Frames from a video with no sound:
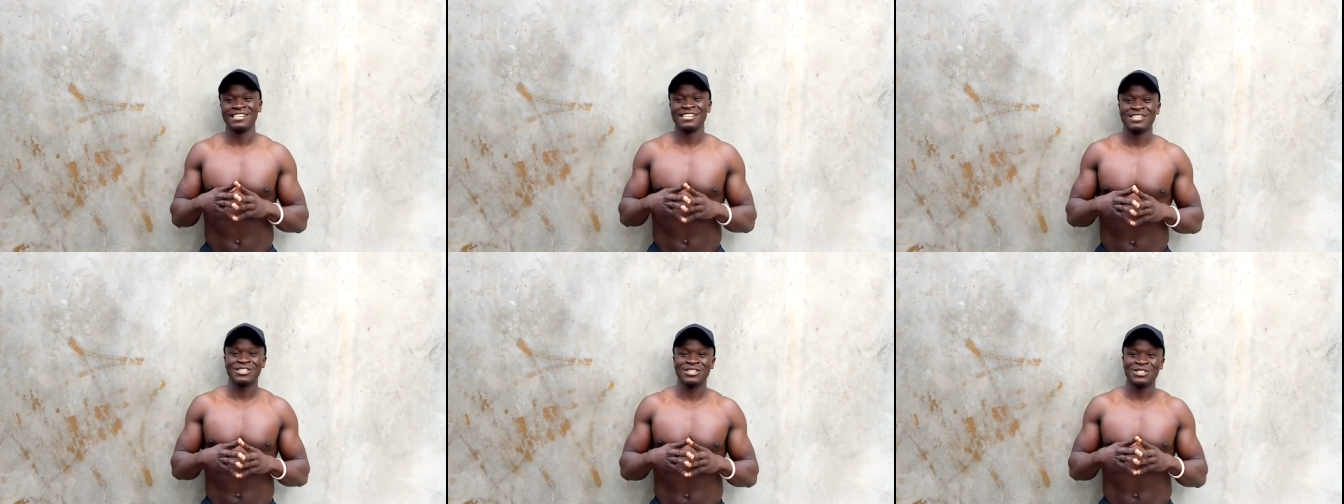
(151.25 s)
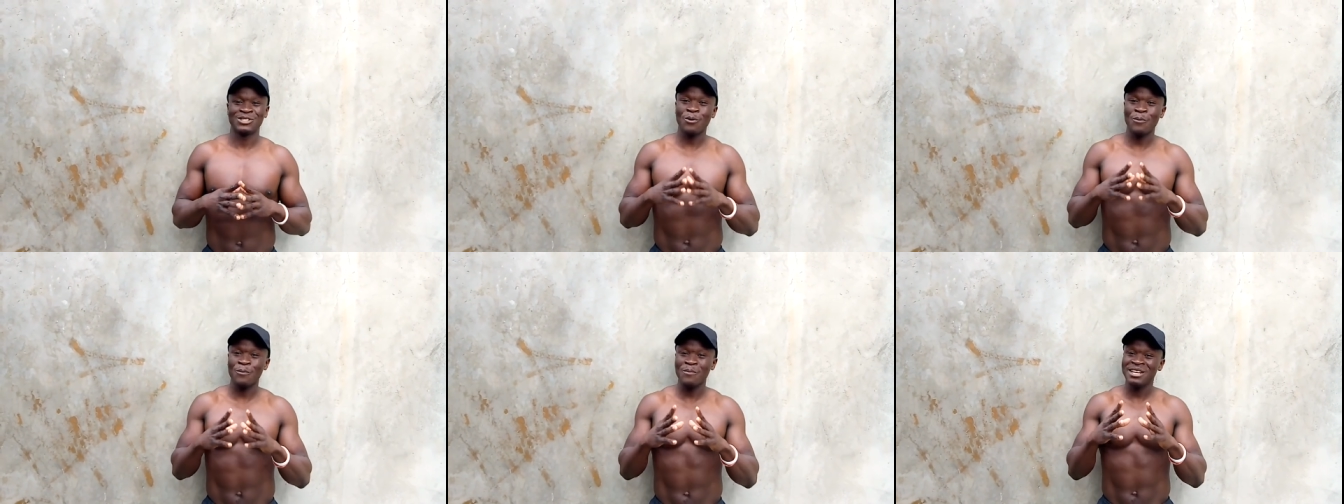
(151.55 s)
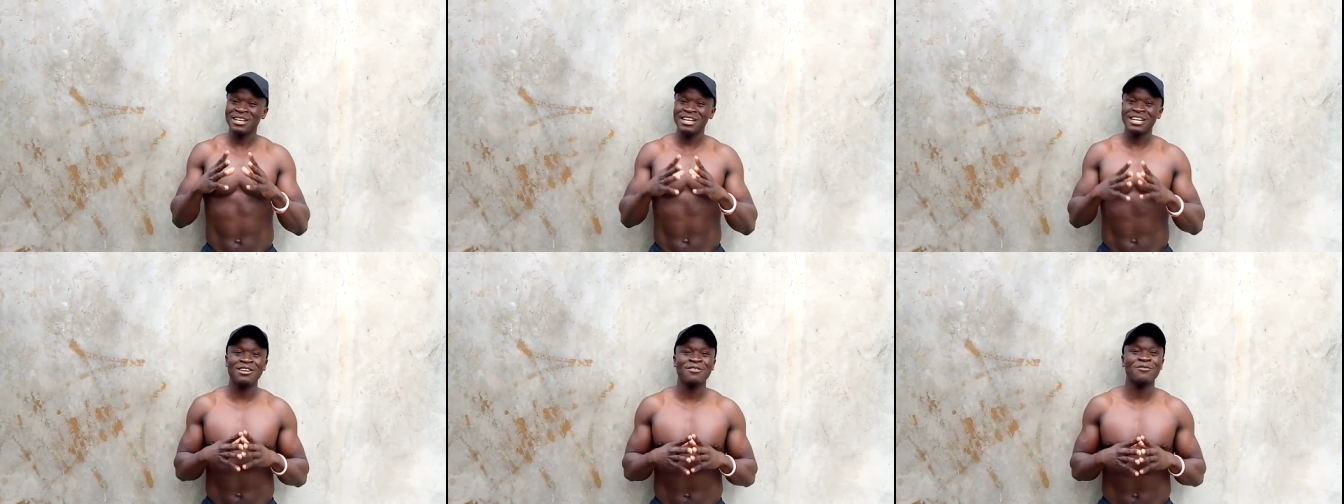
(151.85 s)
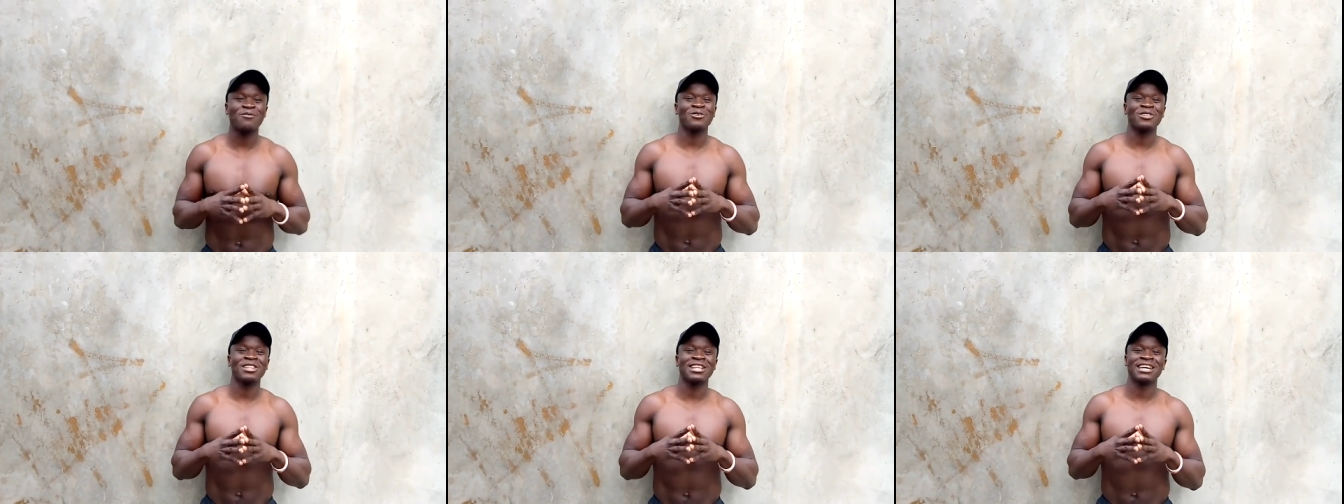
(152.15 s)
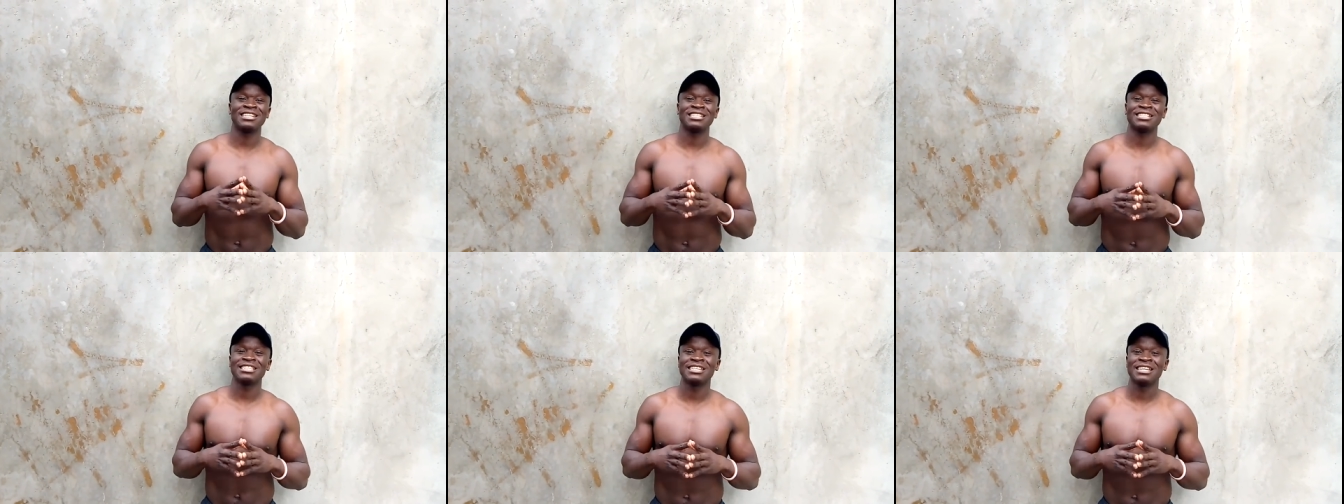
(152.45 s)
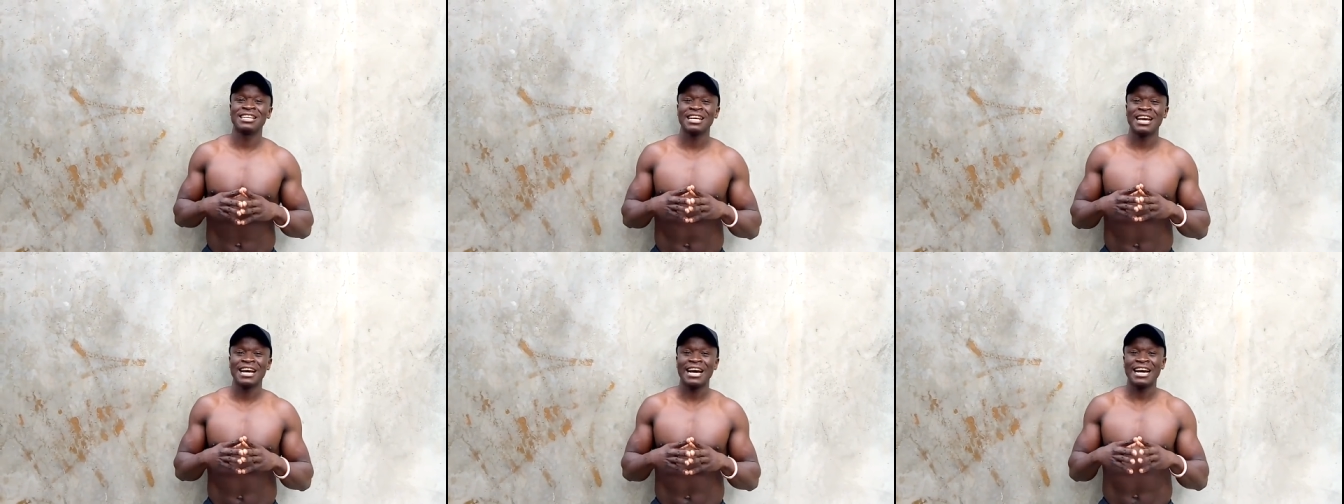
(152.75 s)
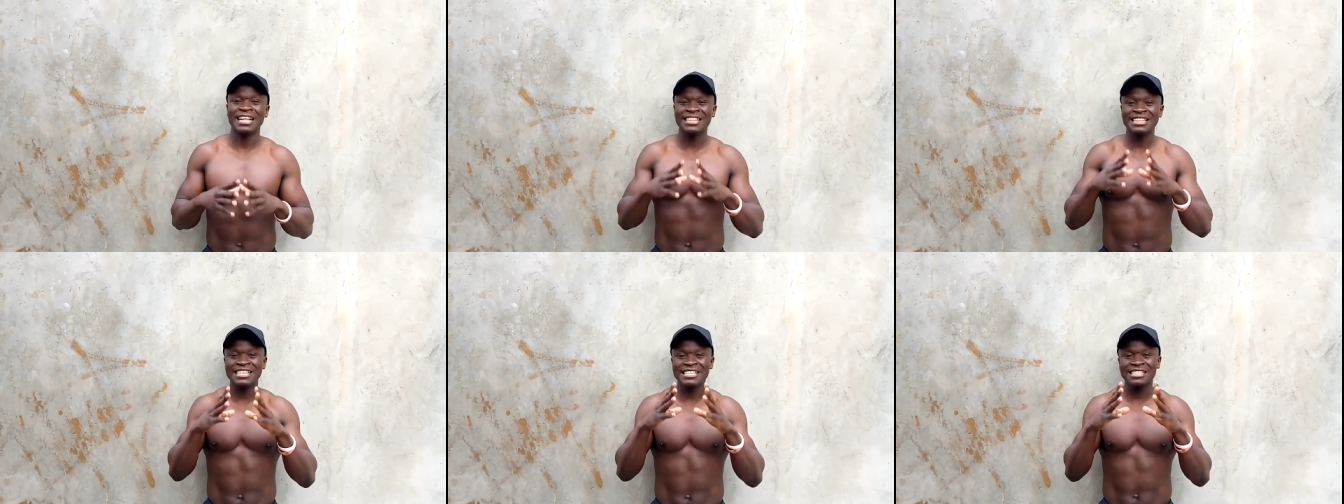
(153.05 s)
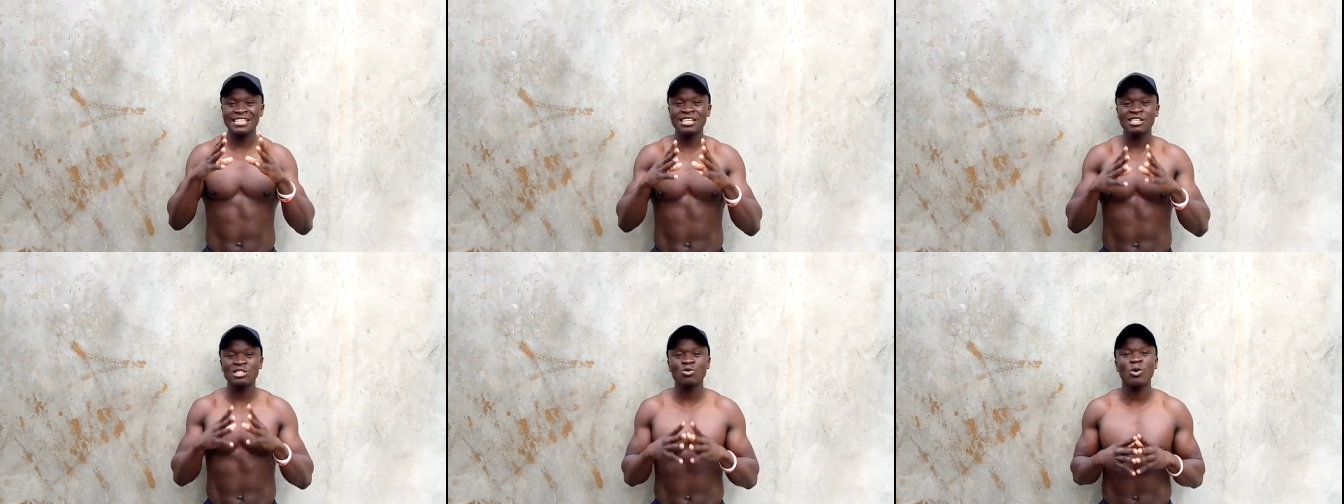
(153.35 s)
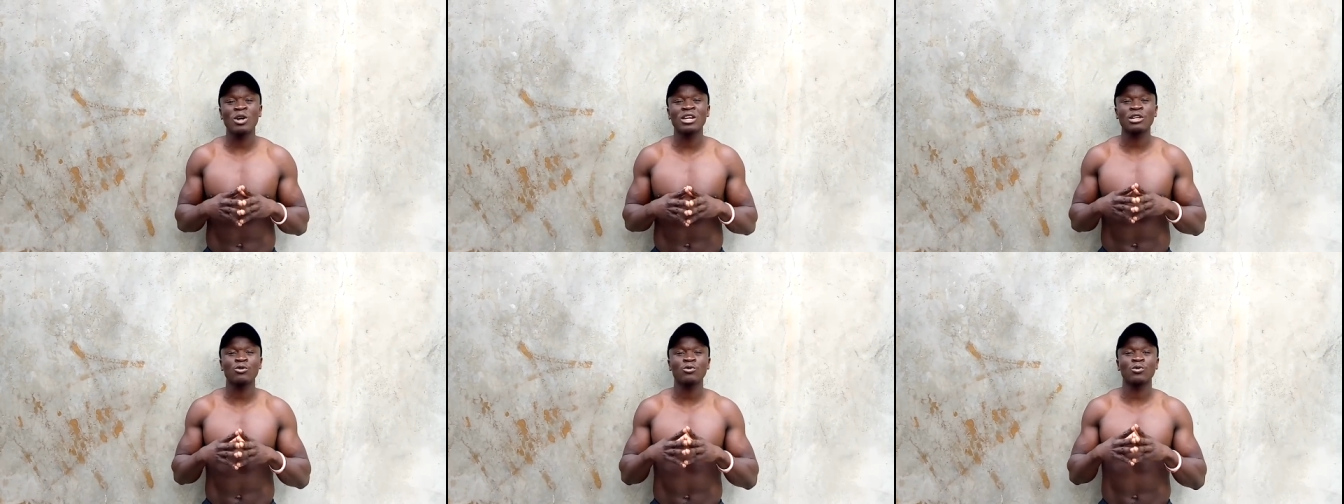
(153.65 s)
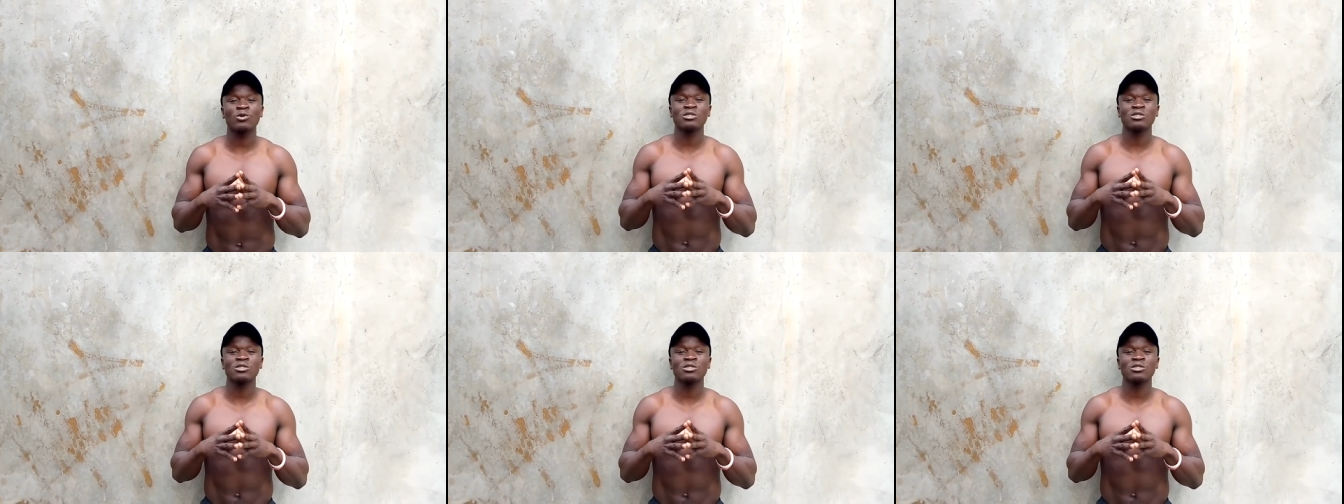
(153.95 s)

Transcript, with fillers: So be ready for that. And the sixth workout,